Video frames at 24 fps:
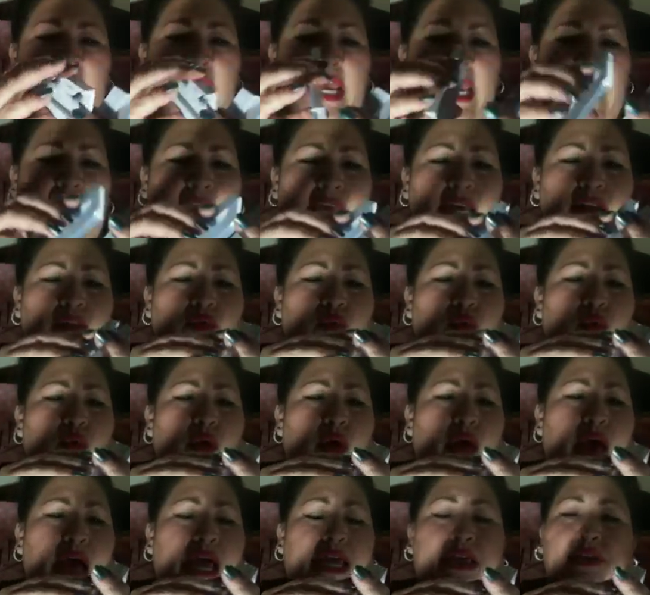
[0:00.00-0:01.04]
And
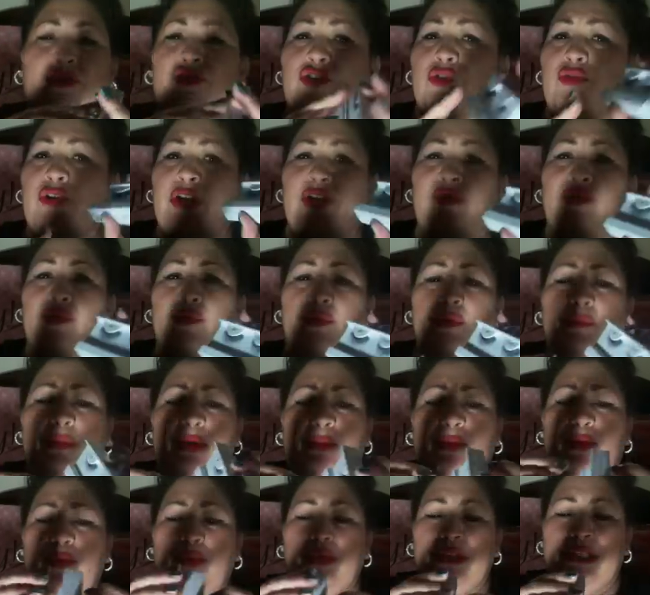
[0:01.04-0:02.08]
I don't even
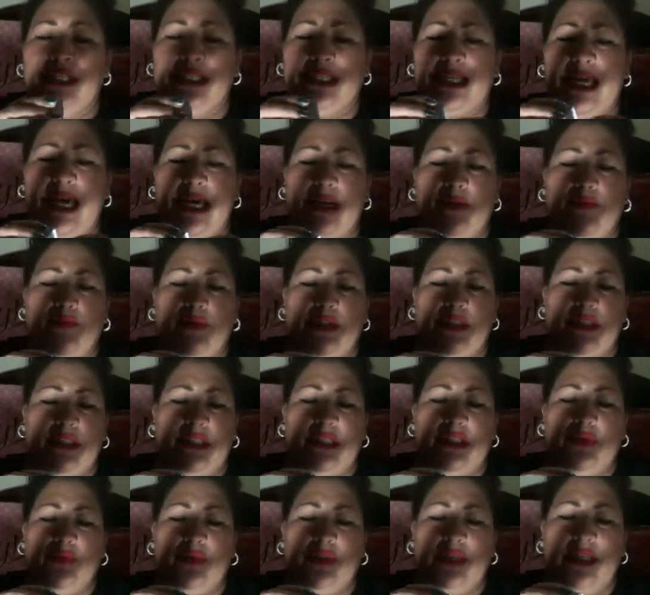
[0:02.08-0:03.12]
remember what stand
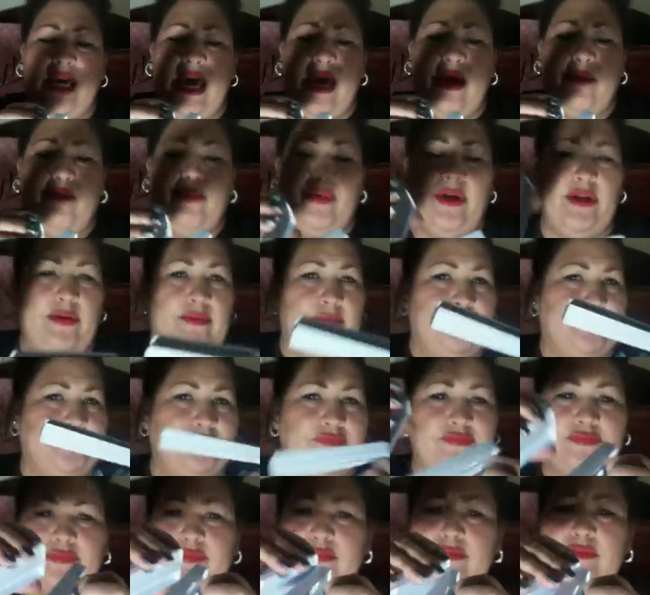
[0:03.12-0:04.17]
this was at, but
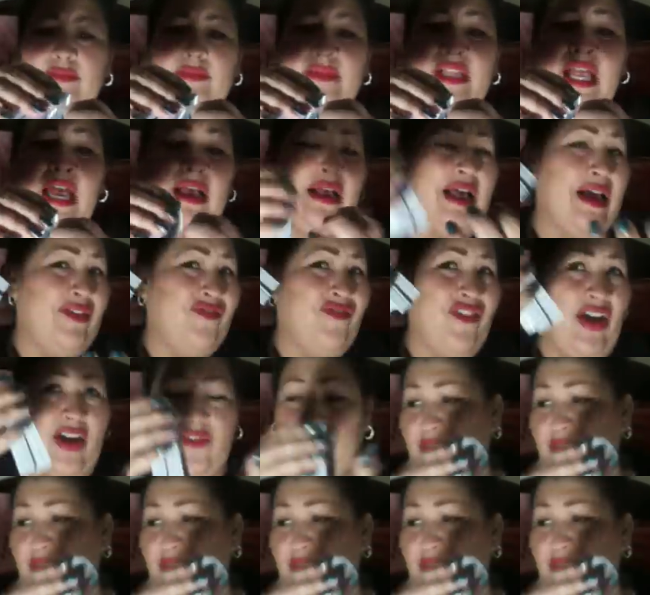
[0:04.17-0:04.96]
I got 5